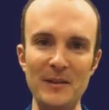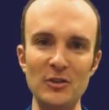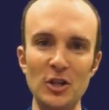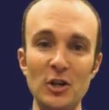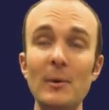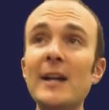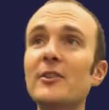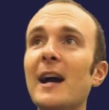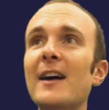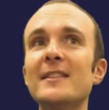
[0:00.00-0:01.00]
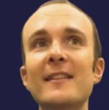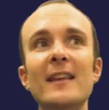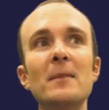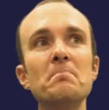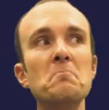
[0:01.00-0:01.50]
If you look around your house and
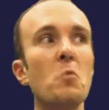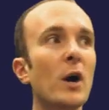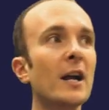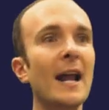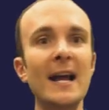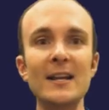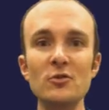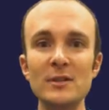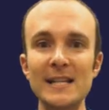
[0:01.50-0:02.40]
think, what could I use